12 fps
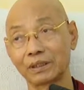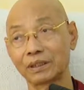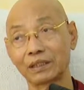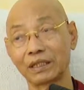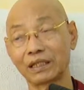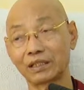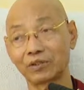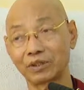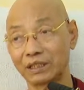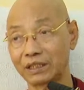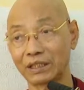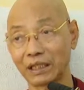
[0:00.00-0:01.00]
kind of
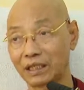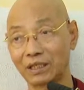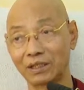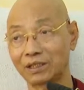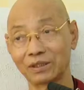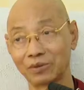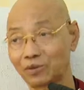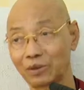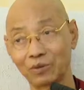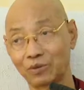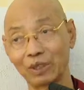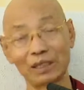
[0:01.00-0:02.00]
deer,
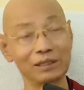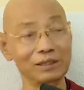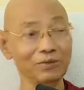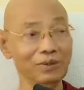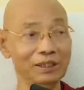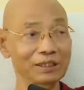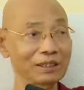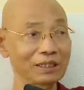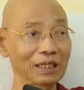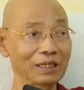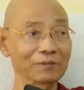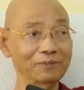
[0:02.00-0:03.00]
one
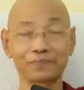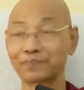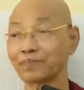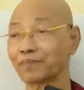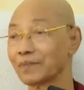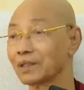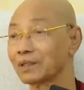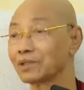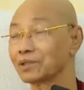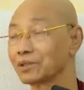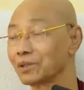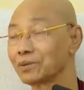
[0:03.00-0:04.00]
deer.
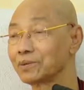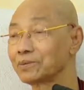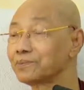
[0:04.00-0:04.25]
So,